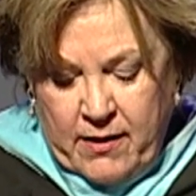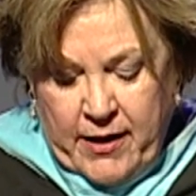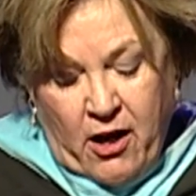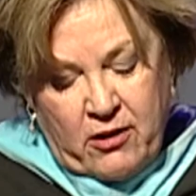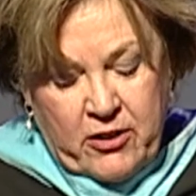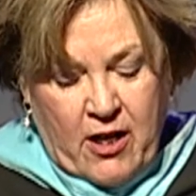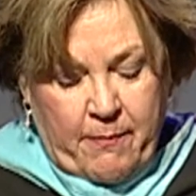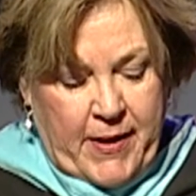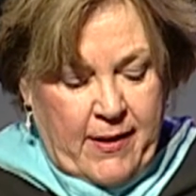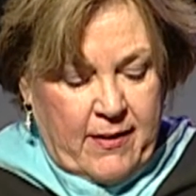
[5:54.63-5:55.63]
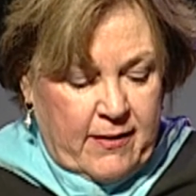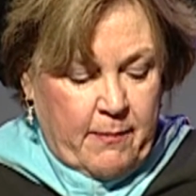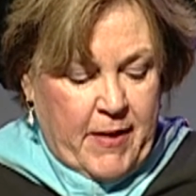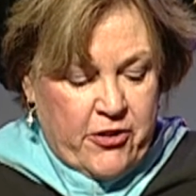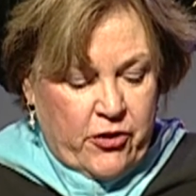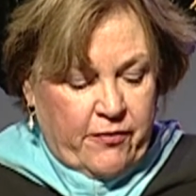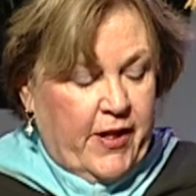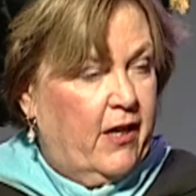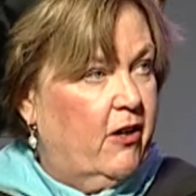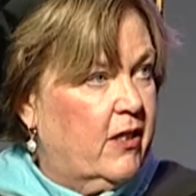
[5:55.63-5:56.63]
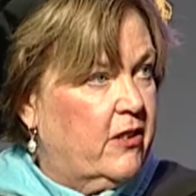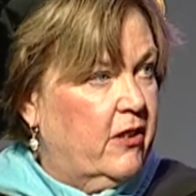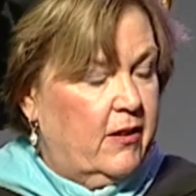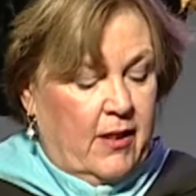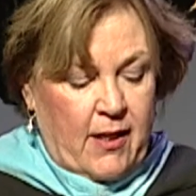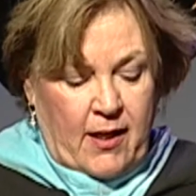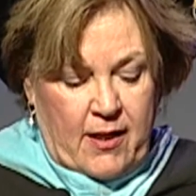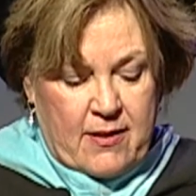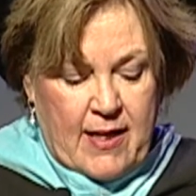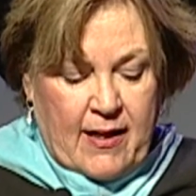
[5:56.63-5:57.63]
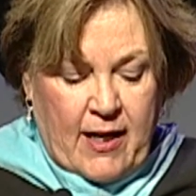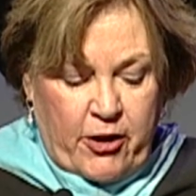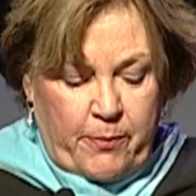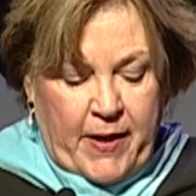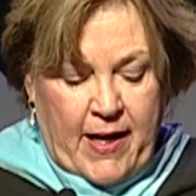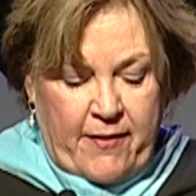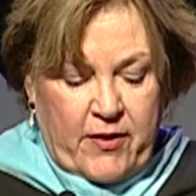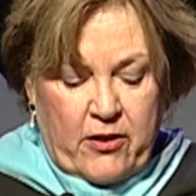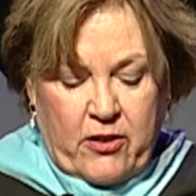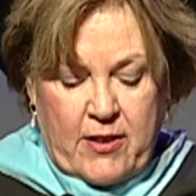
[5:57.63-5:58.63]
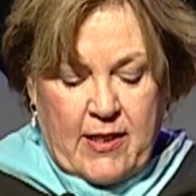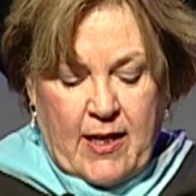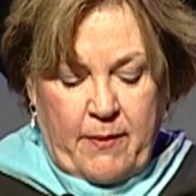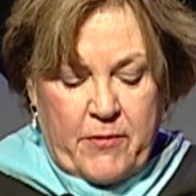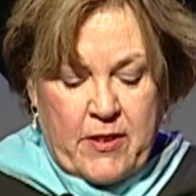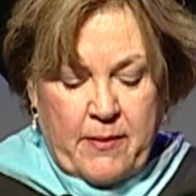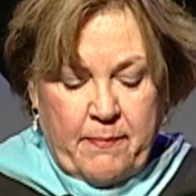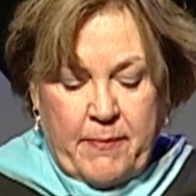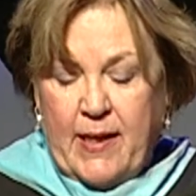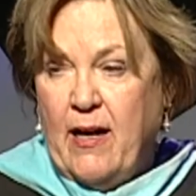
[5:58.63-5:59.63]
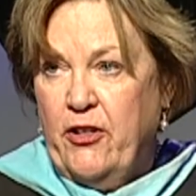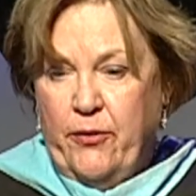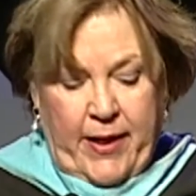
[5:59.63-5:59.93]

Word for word: They all taught me that the measure of character is not how you behave in the good times, but how you